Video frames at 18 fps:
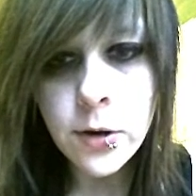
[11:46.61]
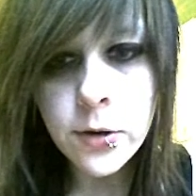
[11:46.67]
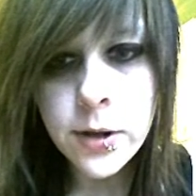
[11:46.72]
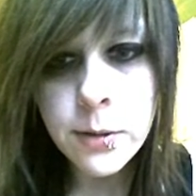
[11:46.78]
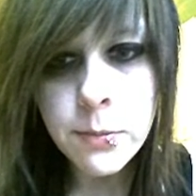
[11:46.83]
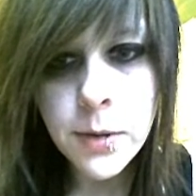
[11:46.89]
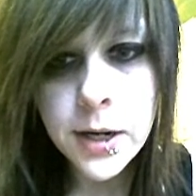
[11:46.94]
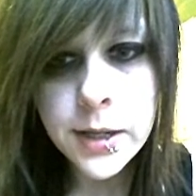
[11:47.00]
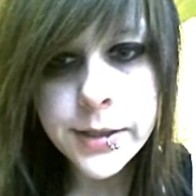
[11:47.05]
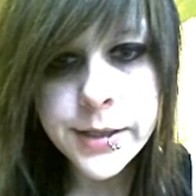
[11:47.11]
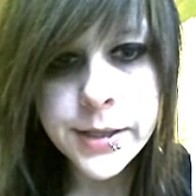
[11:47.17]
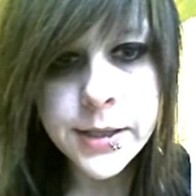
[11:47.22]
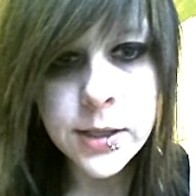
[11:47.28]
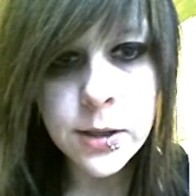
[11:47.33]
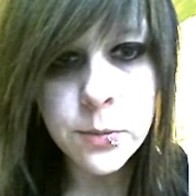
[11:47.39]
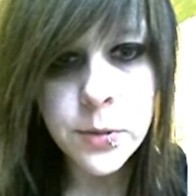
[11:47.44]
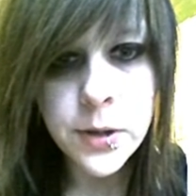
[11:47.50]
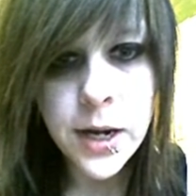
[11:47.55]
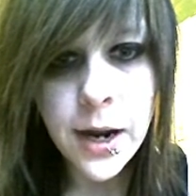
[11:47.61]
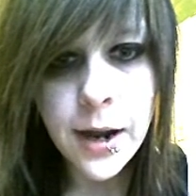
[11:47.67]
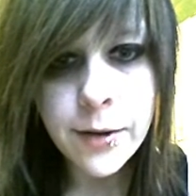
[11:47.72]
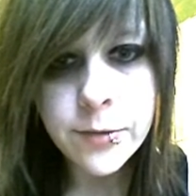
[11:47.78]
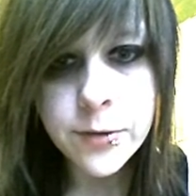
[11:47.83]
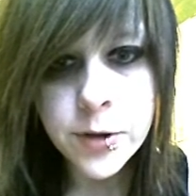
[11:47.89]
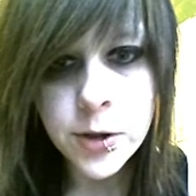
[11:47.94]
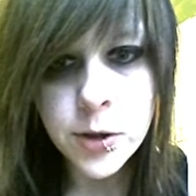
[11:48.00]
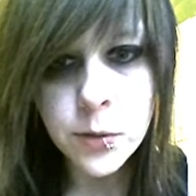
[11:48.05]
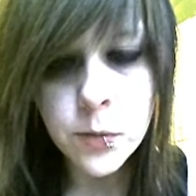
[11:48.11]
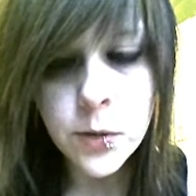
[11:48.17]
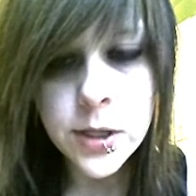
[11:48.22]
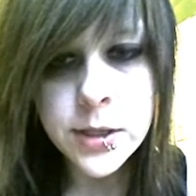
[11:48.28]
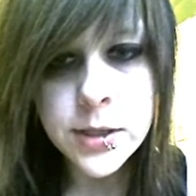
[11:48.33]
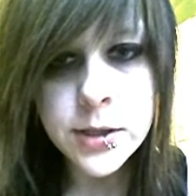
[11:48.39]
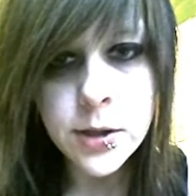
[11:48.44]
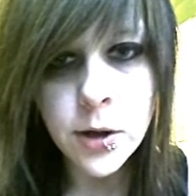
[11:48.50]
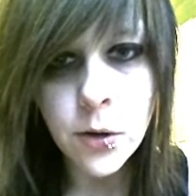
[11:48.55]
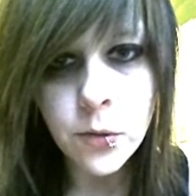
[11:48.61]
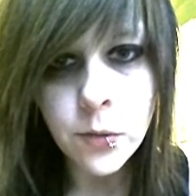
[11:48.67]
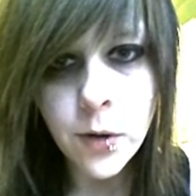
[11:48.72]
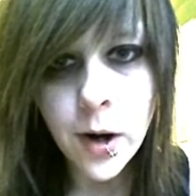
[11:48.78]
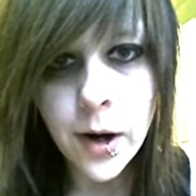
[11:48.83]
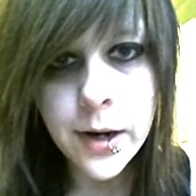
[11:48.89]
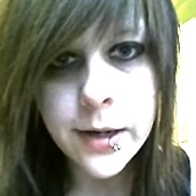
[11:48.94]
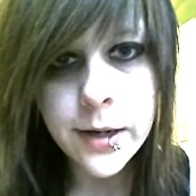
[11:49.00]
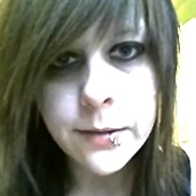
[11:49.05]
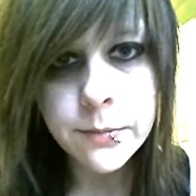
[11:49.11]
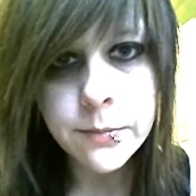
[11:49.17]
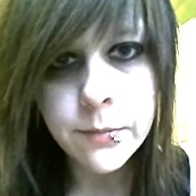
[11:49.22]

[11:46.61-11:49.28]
they might still be after your windstone, right?